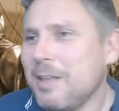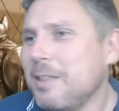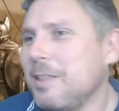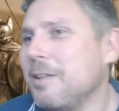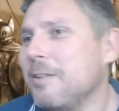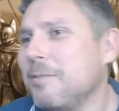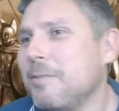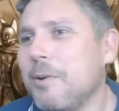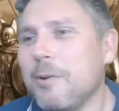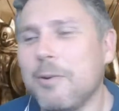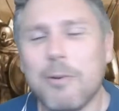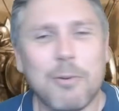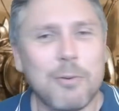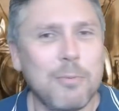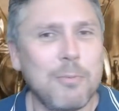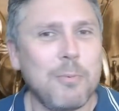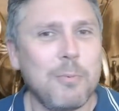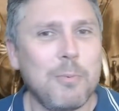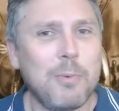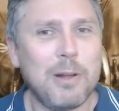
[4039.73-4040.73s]
that have gone
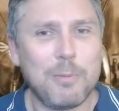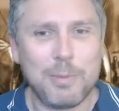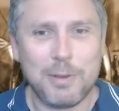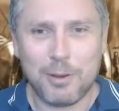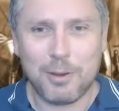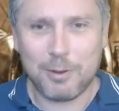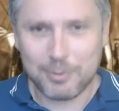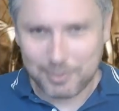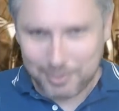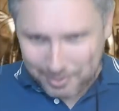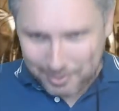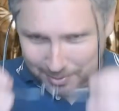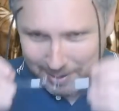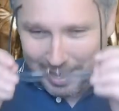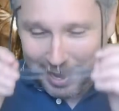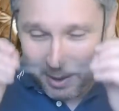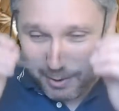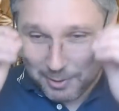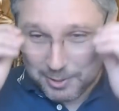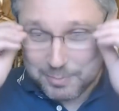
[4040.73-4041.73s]
on well beyond three
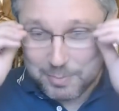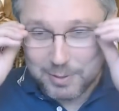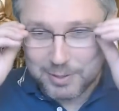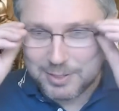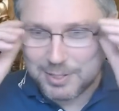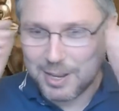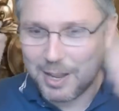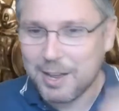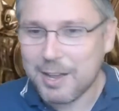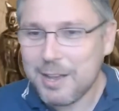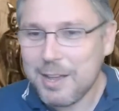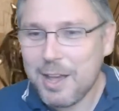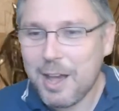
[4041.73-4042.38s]
hours, but uh,